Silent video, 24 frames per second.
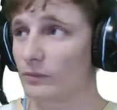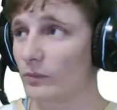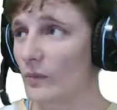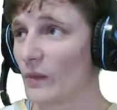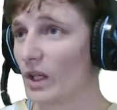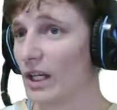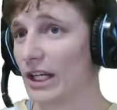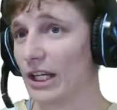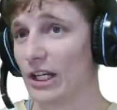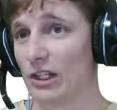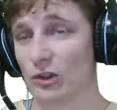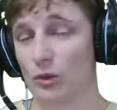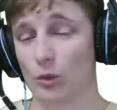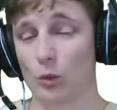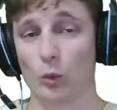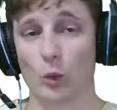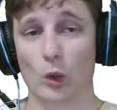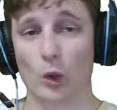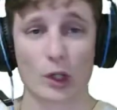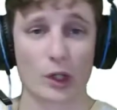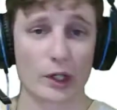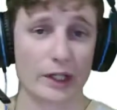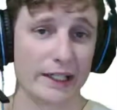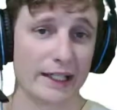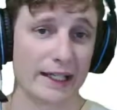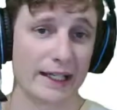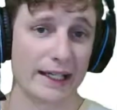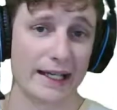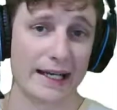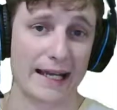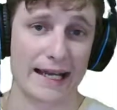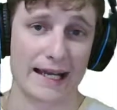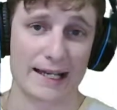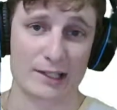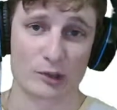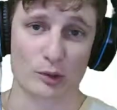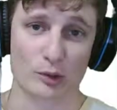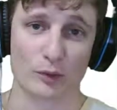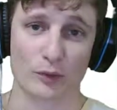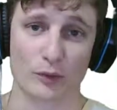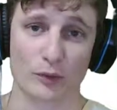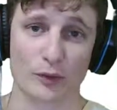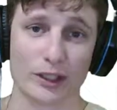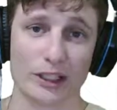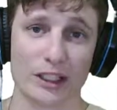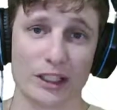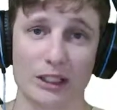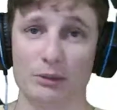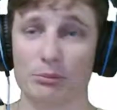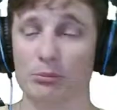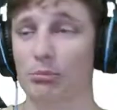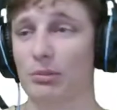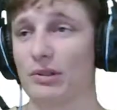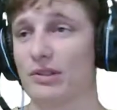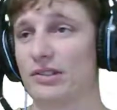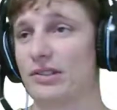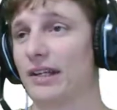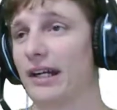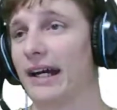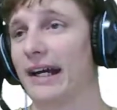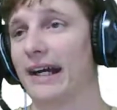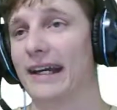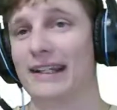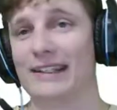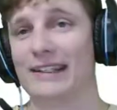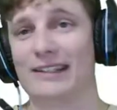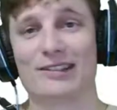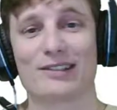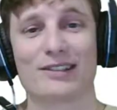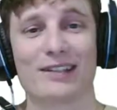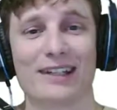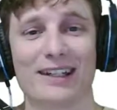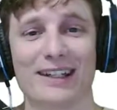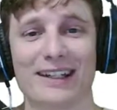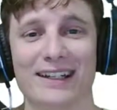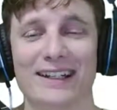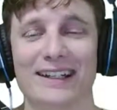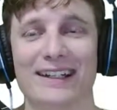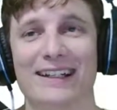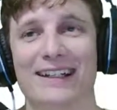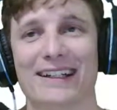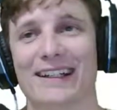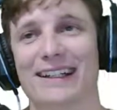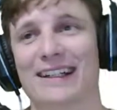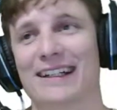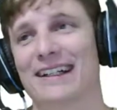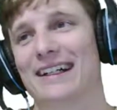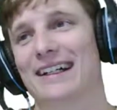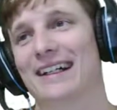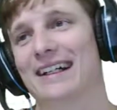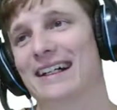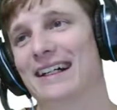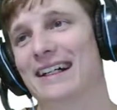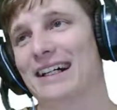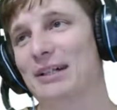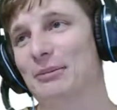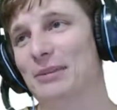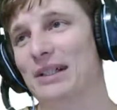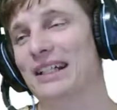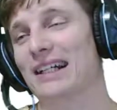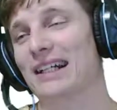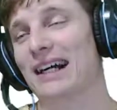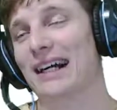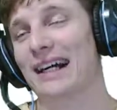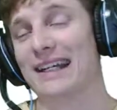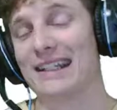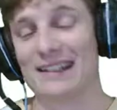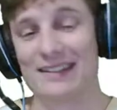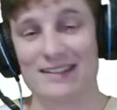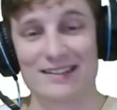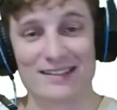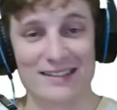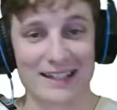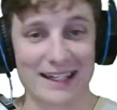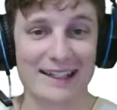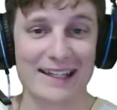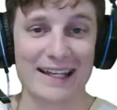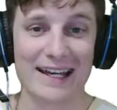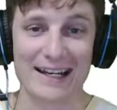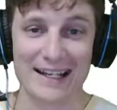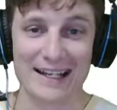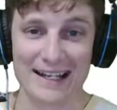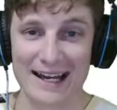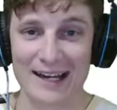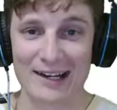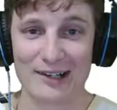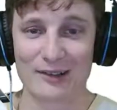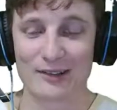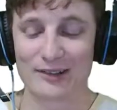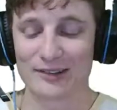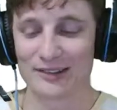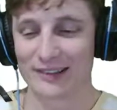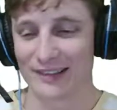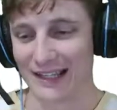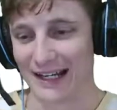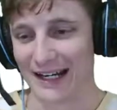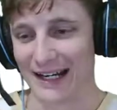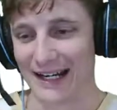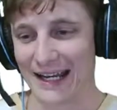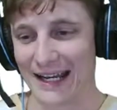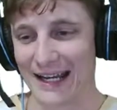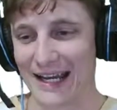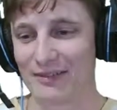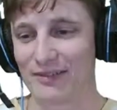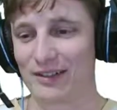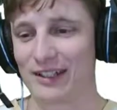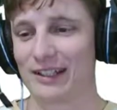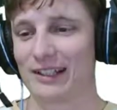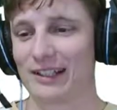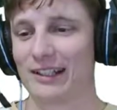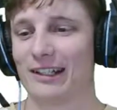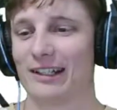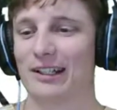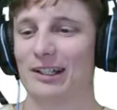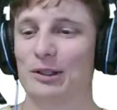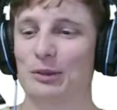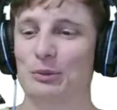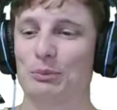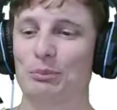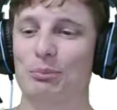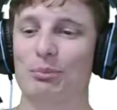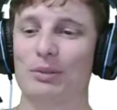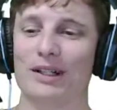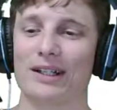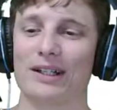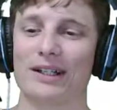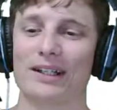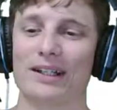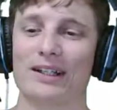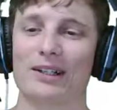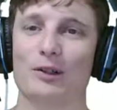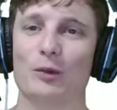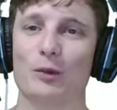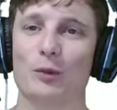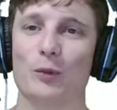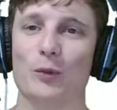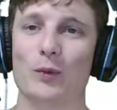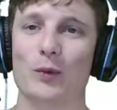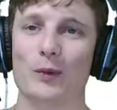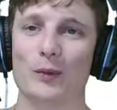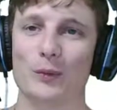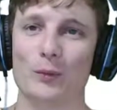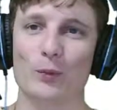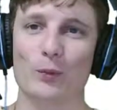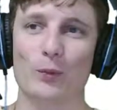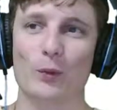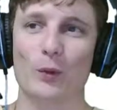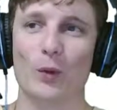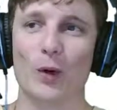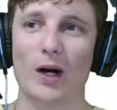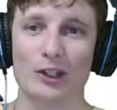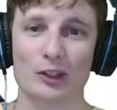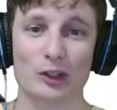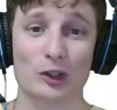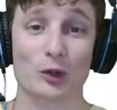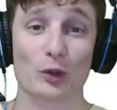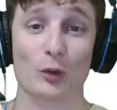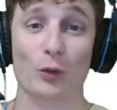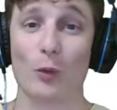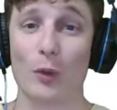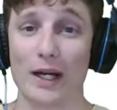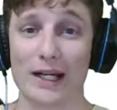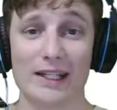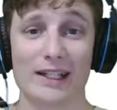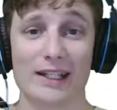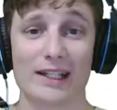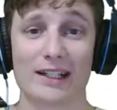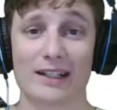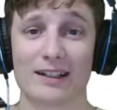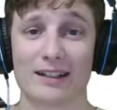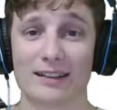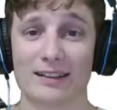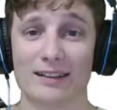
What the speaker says: It is worry and hassle free. Besides, I mean, I can say that now that I have it, but while you're waiting,